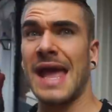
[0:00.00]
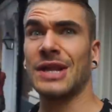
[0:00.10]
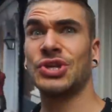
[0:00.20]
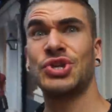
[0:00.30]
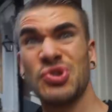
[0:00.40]

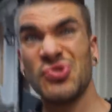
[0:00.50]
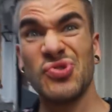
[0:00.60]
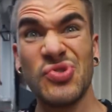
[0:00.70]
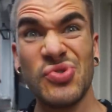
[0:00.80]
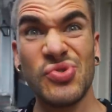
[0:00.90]
And
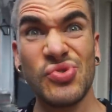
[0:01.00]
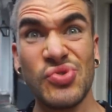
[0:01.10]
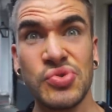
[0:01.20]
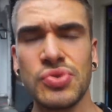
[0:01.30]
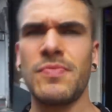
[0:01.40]

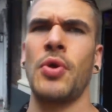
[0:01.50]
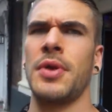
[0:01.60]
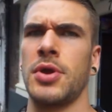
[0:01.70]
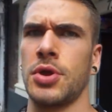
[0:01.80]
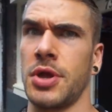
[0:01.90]
good
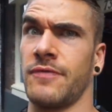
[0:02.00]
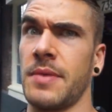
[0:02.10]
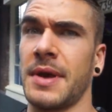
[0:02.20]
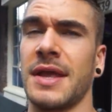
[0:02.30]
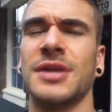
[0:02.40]
morning,
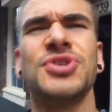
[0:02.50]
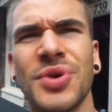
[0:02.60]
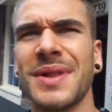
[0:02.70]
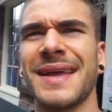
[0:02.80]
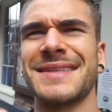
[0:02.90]
everybody.
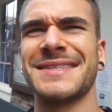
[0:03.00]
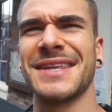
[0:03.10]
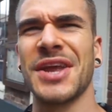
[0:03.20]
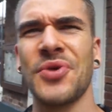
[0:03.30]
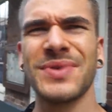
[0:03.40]
Joel
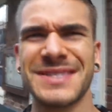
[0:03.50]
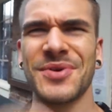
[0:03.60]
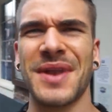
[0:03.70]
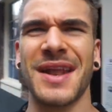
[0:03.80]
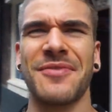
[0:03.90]
Hansen here. What's
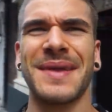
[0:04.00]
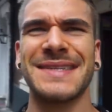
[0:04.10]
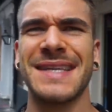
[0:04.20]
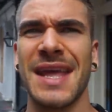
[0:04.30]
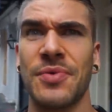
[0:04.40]
going on, everybody?
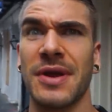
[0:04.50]
Today